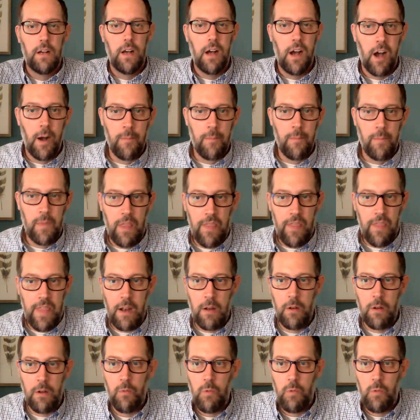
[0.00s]
and
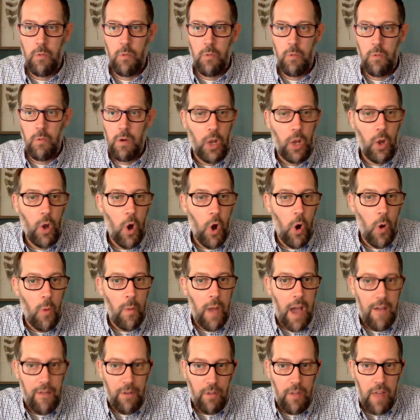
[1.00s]
then we'd be sending you
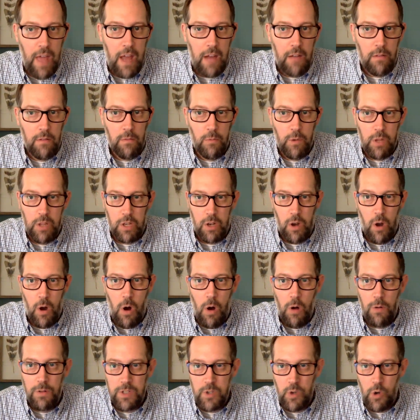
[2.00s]
home after that with a
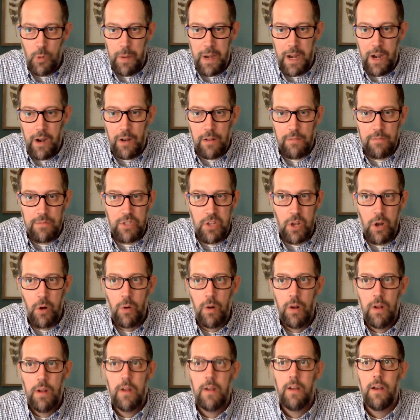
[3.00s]
call to a parent.
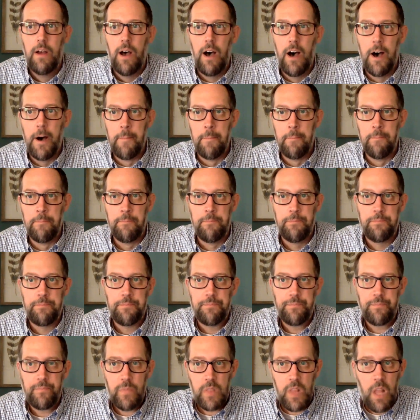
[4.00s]
So
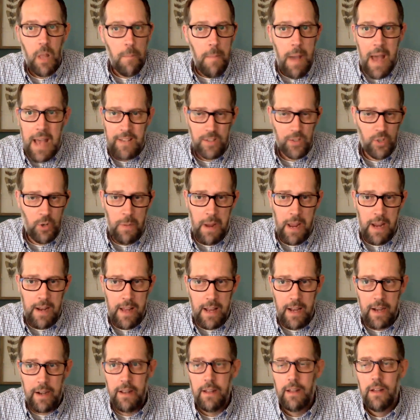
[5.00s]
masks are
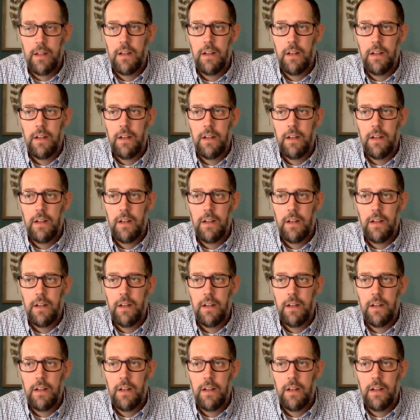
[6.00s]
mandated.